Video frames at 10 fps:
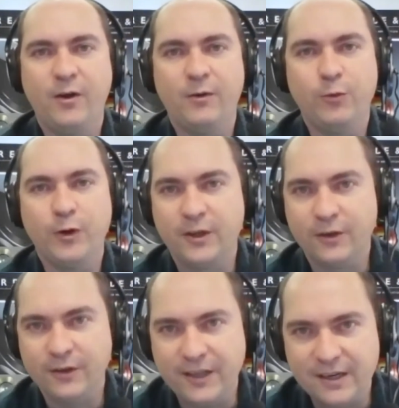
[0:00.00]
working on
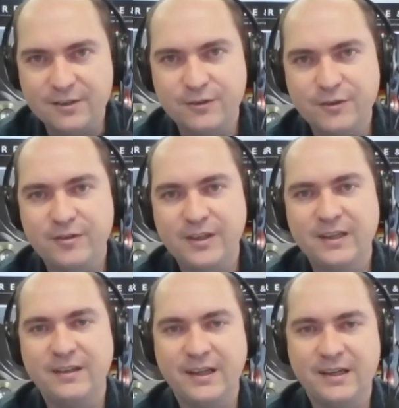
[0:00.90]
the LS50
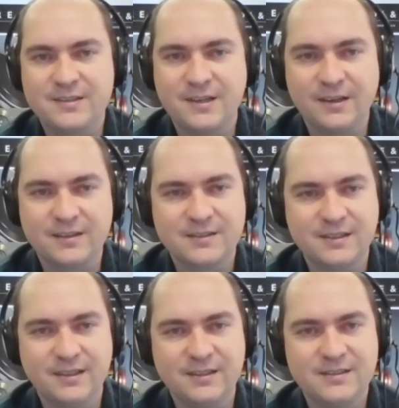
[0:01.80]
and the LSX
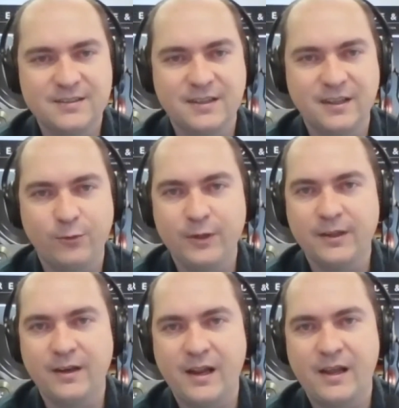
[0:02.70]
is that with an